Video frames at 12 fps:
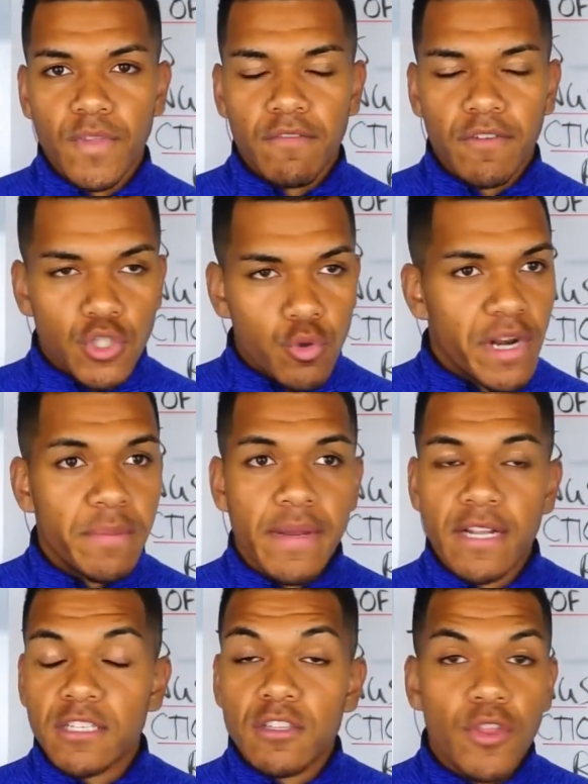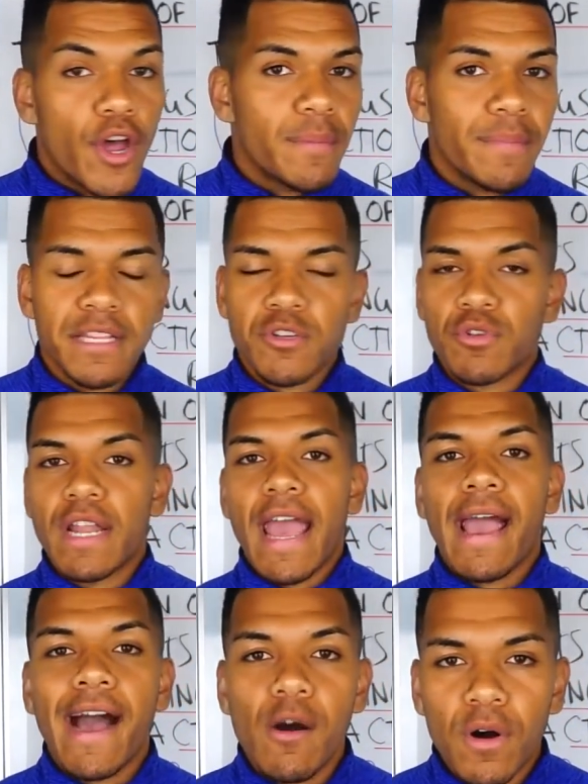for 20 minutes, 30 minutes, or an
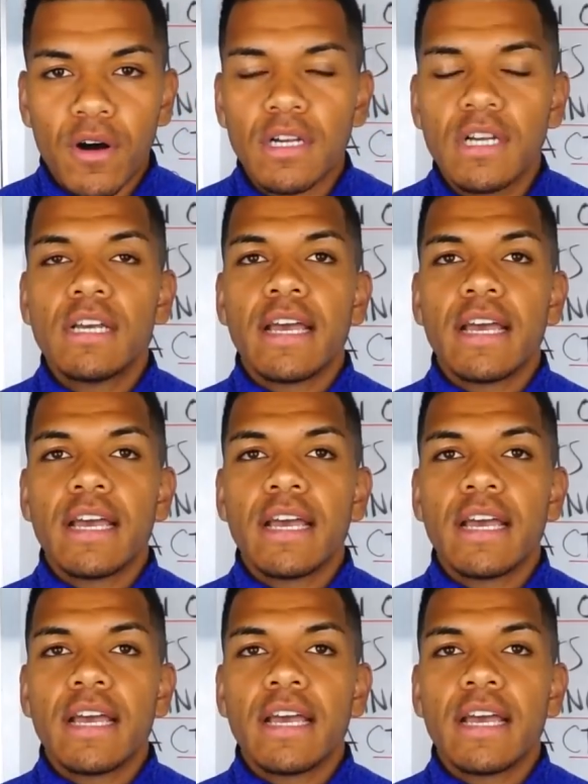hour,